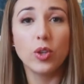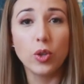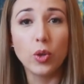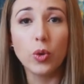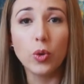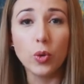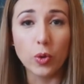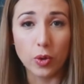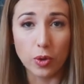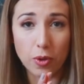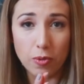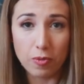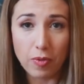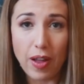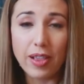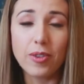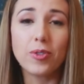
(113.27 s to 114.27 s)
your
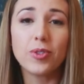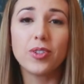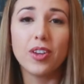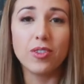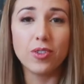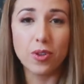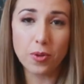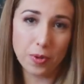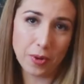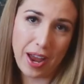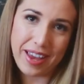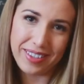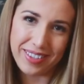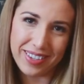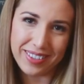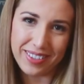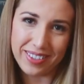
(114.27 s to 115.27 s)
values and your
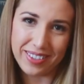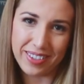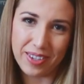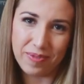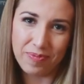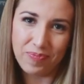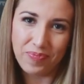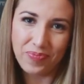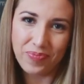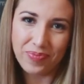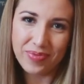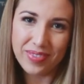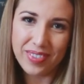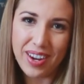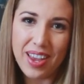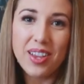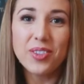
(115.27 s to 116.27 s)
identity.
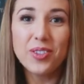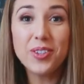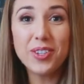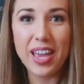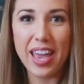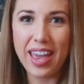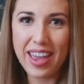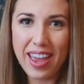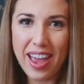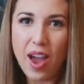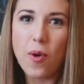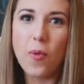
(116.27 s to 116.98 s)
Today